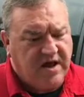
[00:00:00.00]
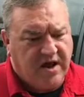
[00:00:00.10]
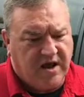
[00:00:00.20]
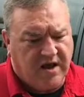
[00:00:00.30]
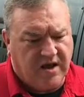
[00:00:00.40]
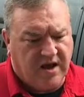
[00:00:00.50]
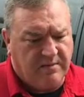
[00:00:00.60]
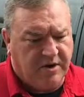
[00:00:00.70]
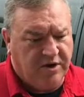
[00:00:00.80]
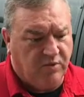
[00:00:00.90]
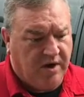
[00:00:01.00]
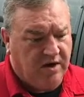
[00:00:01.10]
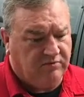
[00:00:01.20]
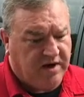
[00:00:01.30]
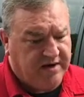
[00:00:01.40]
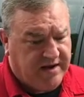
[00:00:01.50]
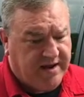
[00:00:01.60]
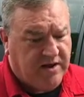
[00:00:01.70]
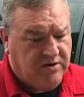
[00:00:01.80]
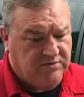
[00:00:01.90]
I'm unaware right
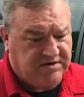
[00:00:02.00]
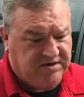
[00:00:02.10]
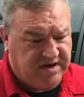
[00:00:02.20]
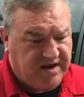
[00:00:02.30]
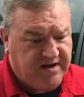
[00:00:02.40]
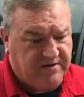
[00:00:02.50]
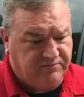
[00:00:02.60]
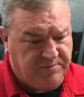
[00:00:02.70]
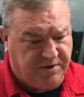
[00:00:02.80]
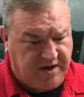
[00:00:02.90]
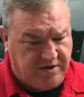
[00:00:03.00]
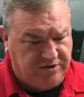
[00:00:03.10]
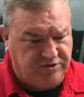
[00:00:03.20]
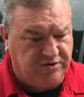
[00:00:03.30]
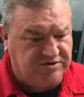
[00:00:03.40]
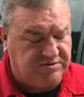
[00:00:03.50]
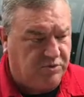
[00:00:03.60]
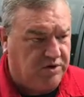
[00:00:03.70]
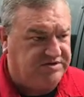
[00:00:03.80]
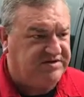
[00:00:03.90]
now today if we plan on doing some
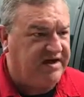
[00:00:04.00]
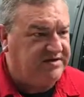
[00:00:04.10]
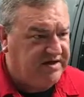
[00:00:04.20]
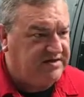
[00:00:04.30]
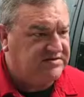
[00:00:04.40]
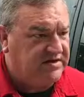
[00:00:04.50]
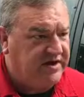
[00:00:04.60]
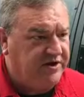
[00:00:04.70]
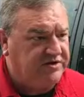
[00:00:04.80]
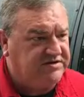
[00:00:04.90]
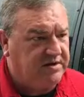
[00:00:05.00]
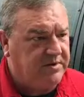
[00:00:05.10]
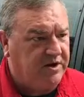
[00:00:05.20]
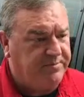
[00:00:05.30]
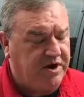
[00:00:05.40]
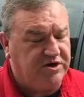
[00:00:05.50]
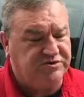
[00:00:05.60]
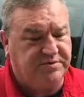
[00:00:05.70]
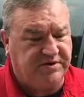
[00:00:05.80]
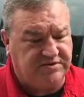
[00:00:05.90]
more site testing here in St. Mary
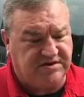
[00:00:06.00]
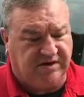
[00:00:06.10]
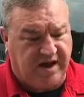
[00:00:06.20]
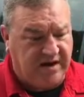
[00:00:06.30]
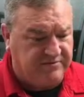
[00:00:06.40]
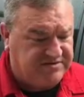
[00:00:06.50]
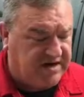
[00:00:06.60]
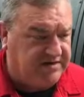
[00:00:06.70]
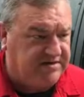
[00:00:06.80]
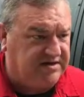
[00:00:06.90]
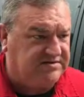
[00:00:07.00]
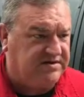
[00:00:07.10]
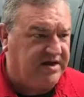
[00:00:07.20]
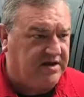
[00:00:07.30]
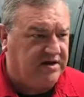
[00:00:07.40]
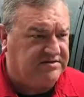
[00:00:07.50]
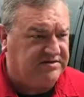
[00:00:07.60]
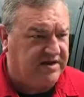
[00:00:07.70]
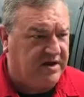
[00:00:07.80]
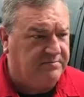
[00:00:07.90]
Parish, but there's a lot of site tests
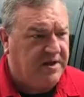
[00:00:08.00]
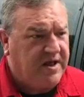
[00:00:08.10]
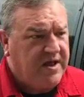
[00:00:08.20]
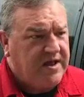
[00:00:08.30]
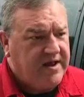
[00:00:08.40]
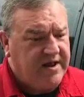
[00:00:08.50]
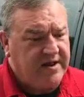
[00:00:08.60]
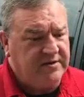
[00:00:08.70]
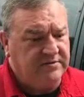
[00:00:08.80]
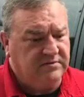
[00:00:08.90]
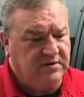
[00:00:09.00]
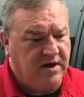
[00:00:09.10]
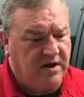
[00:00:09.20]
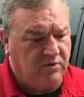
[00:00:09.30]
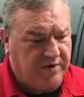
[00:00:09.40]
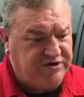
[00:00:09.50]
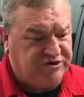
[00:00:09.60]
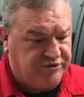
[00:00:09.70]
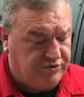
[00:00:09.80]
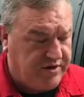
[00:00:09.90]
set up in
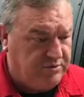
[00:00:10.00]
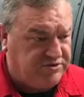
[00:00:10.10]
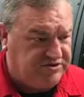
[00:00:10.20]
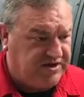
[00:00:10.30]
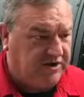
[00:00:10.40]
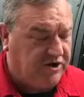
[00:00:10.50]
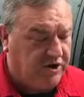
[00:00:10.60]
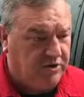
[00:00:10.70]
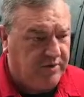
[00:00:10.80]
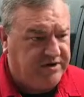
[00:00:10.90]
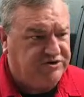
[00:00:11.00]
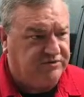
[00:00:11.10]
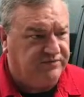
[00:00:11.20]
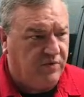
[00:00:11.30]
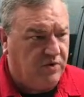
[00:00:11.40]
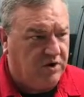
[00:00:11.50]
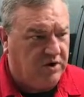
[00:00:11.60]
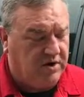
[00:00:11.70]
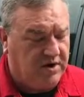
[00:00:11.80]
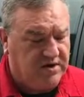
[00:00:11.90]
Region 3, which is our current region
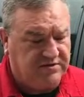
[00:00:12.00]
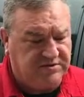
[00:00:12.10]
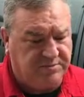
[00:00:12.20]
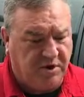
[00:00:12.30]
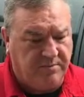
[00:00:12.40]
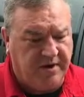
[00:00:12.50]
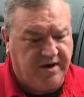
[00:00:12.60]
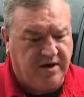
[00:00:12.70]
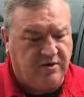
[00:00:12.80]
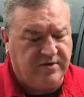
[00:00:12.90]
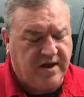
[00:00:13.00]
for the Department of Health.